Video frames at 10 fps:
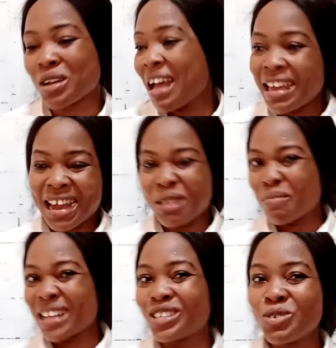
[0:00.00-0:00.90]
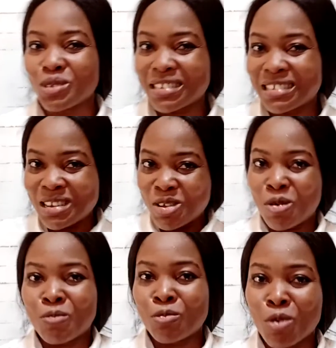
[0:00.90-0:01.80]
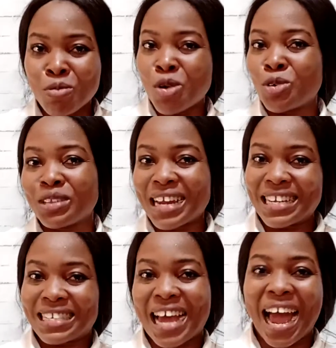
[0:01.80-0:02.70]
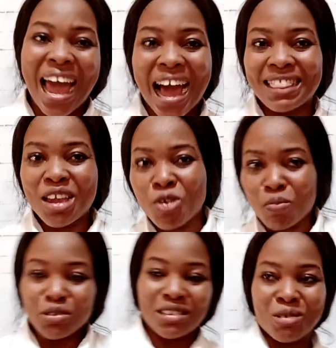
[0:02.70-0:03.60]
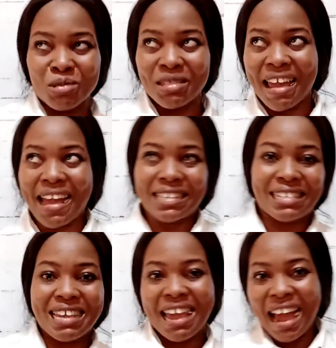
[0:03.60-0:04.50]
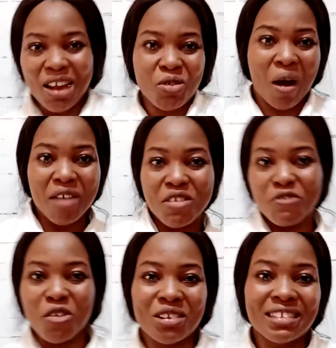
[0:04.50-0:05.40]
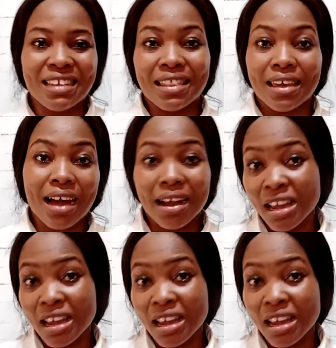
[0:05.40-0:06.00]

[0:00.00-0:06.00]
You can imagine you sitting in your mommy or your daddy's car and then you're putting on the AC and you're having fun inside the car.